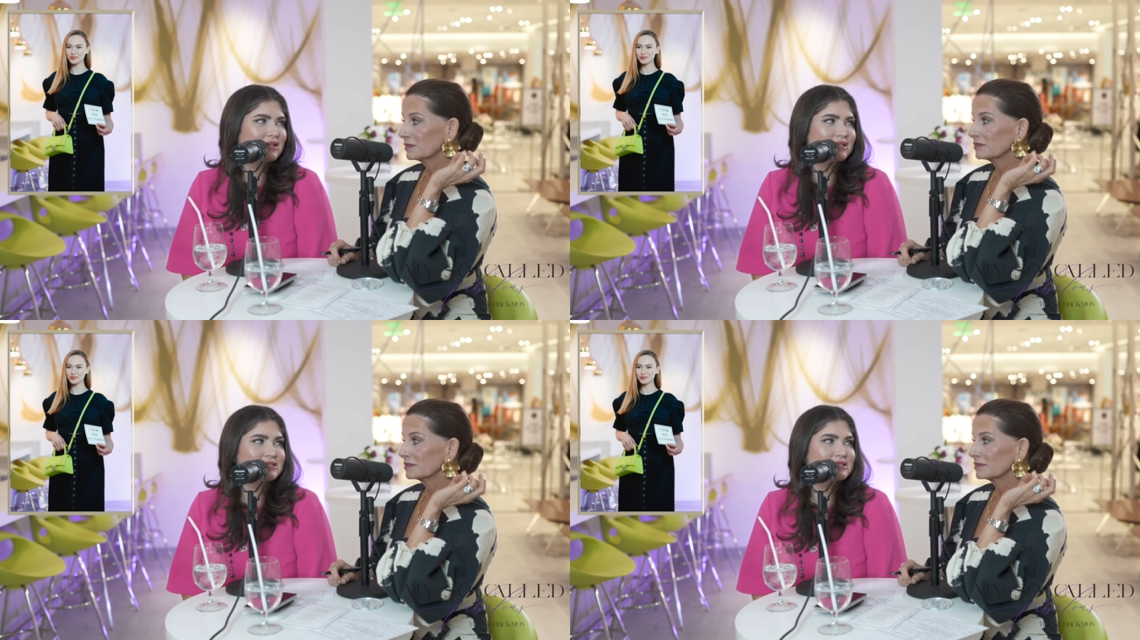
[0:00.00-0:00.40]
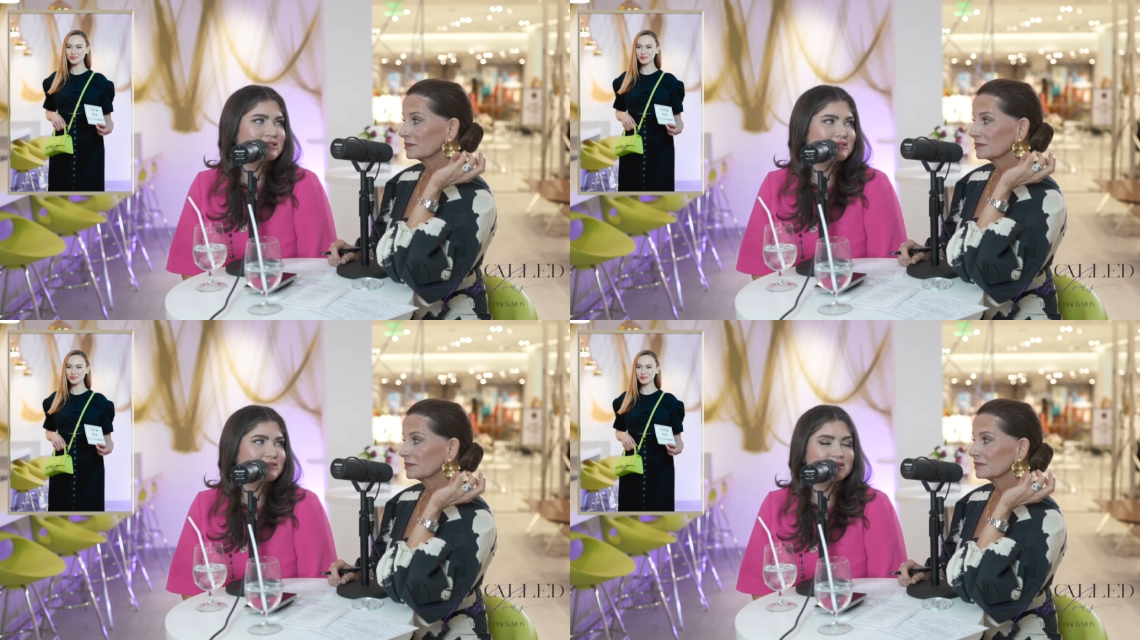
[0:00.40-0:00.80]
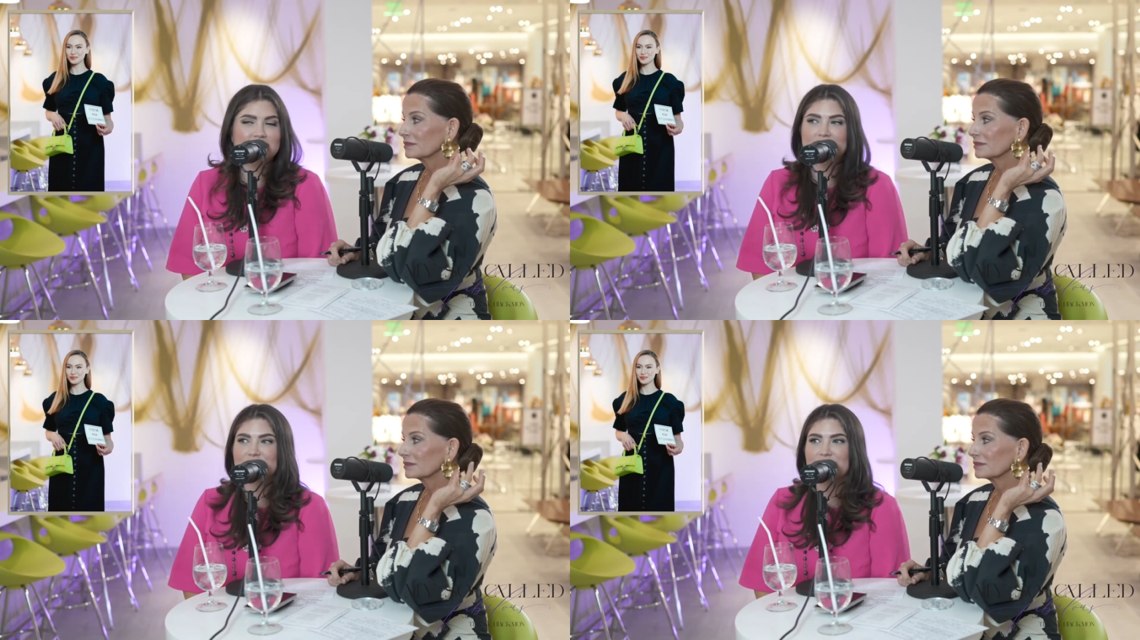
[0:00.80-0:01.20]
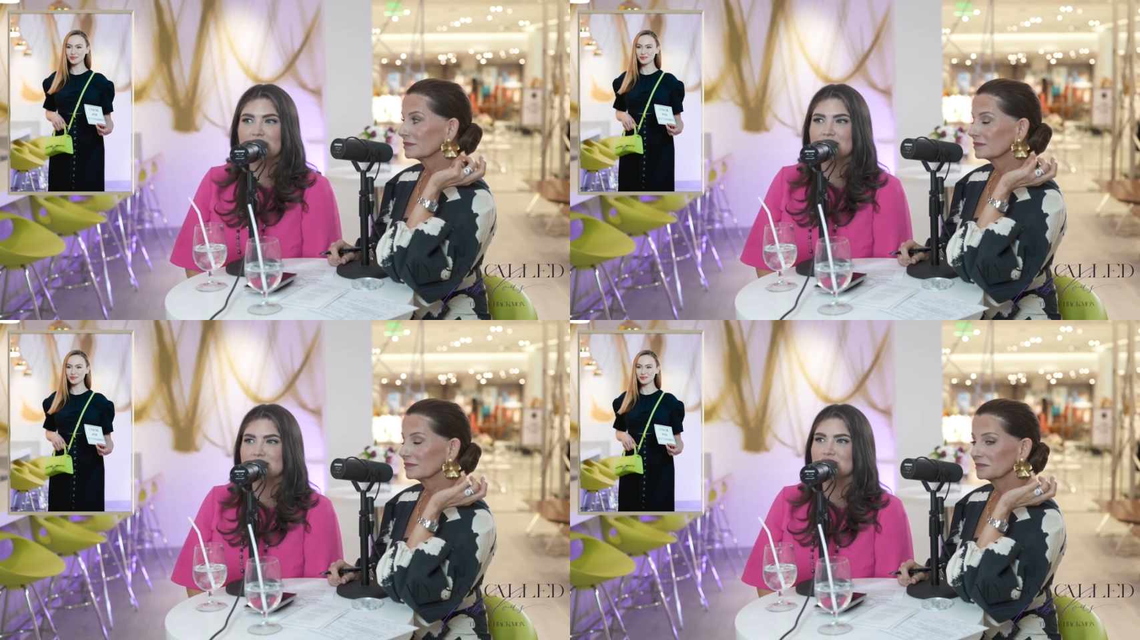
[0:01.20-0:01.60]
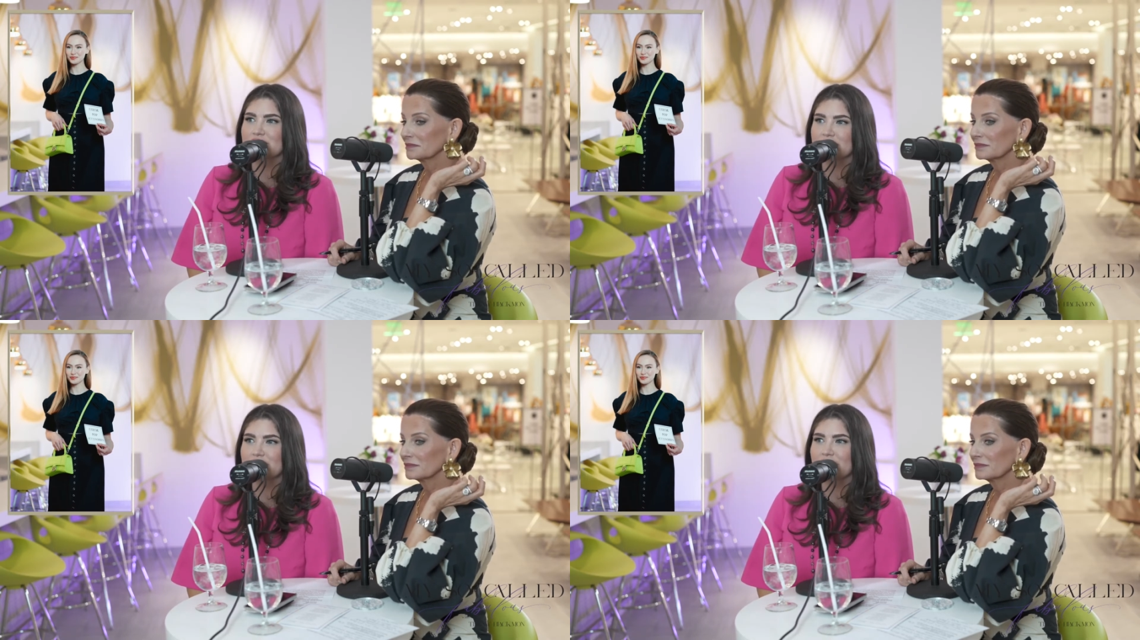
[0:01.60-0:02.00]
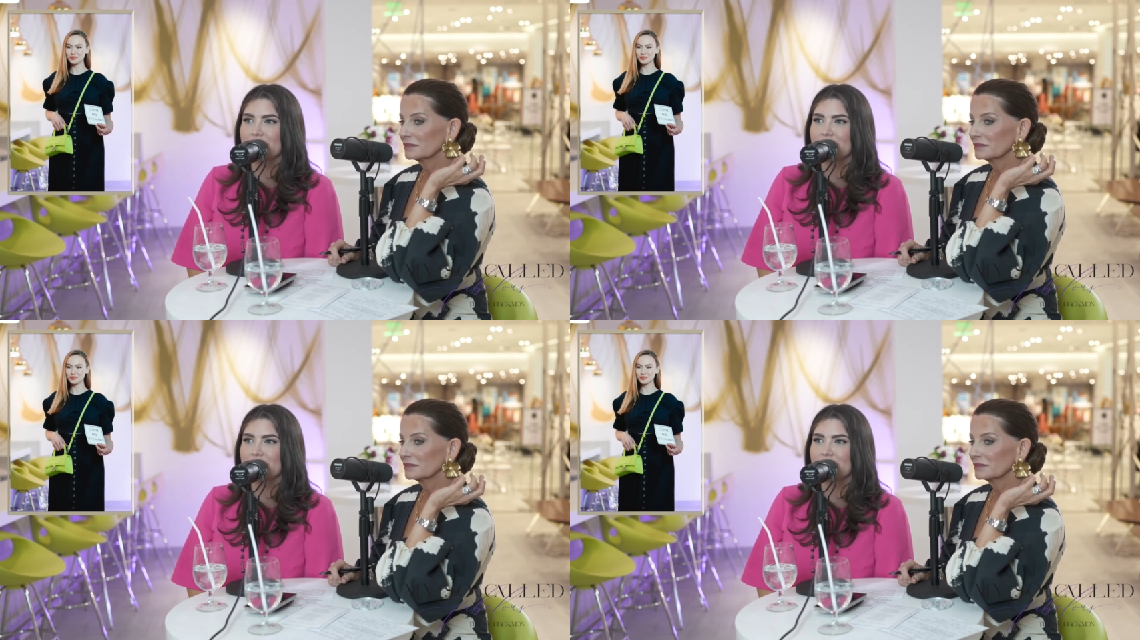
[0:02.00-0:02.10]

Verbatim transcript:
Speaker 1: It's it's very street